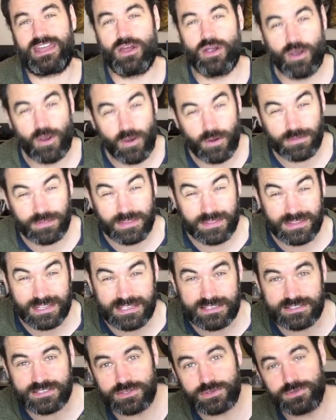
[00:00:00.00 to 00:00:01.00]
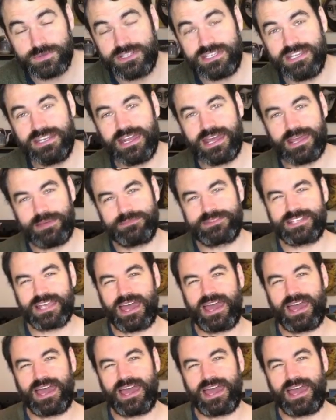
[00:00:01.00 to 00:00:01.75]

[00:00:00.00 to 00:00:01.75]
heard these two tea names,